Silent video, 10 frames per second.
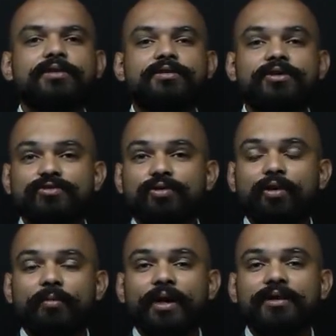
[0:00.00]
These
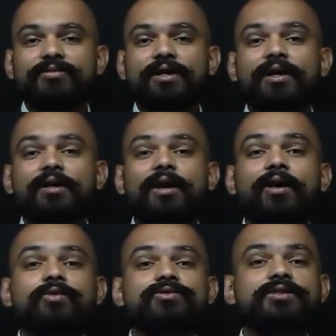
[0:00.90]
drawbacks are
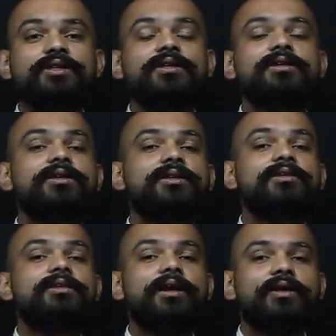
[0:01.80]
now seen
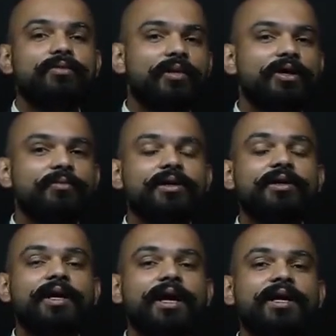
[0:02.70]
in the
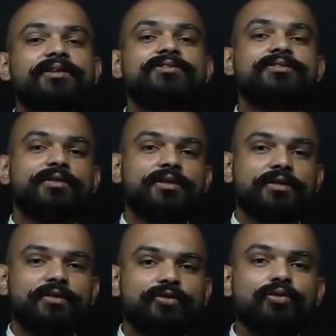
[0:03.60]
environment as
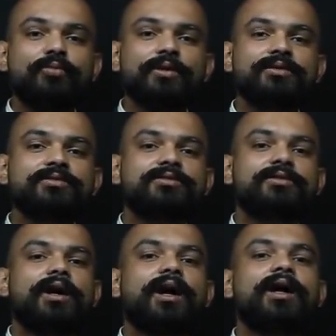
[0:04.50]
humans
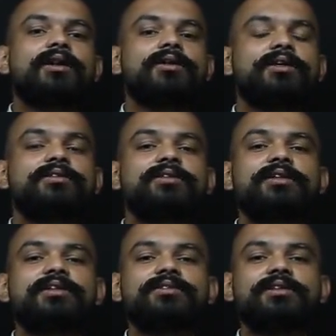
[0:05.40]
are
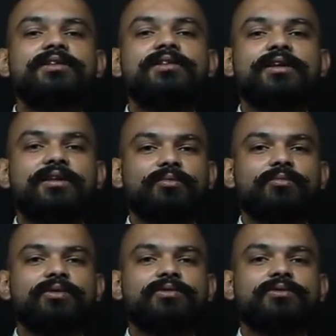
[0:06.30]
increasing in their
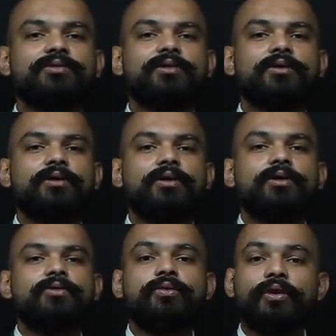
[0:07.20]
numbers.
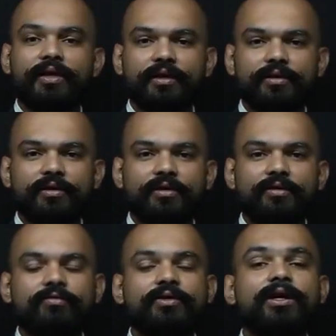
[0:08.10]
Today,
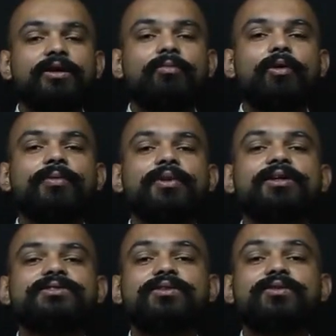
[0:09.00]
we are a
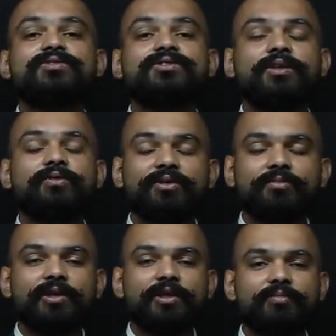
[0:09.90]
population of 7
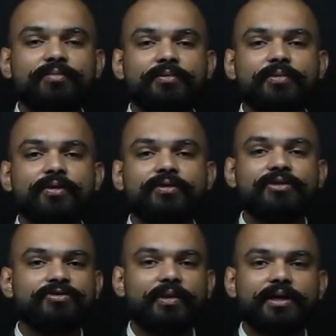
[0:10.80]
billion people on
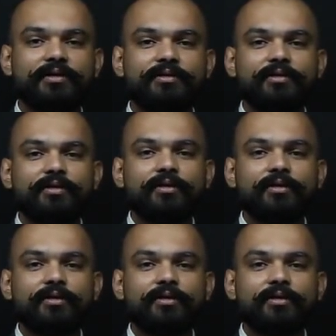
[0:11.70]
this planet,